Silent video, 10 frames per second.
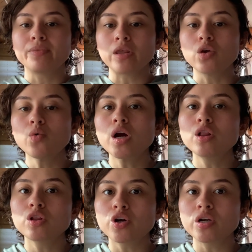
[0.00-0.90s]
You are
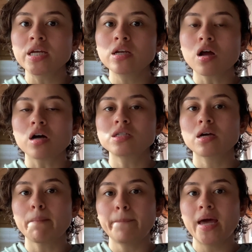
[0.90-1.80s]
learning not to
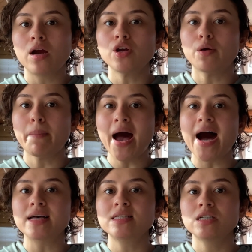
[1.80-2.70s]
compare your
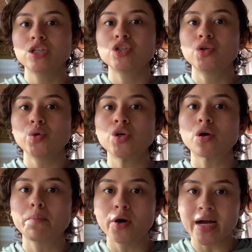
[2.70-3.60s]
past to
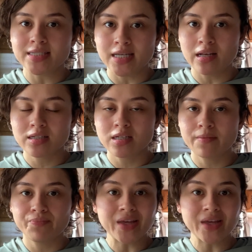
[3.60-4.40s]
your present.